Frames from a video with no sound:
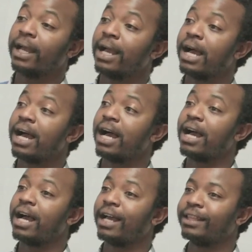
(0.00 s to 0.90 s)

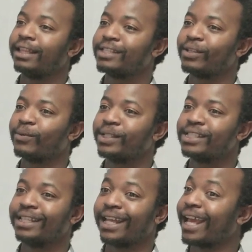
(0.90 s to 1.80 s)
Uh, that's a
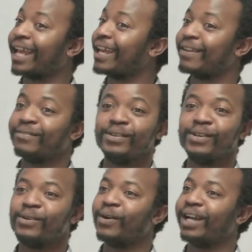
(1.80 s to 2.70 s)
question that I have
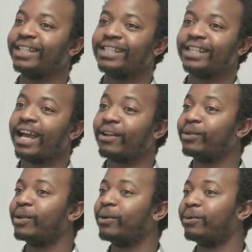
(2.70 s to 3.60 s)
no idea. I
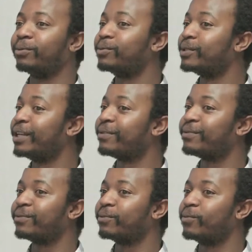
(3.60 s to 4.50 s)
don't know
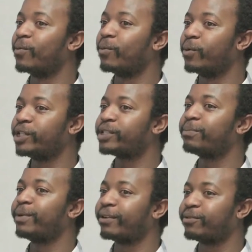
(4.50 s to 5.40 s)
if
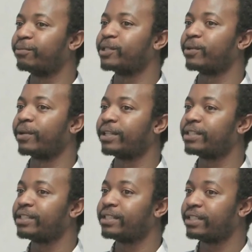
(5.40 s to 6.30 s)
which platform is gonna
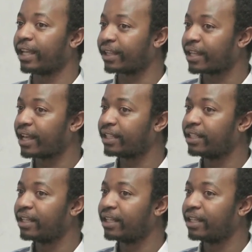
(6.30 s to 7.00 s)
take that.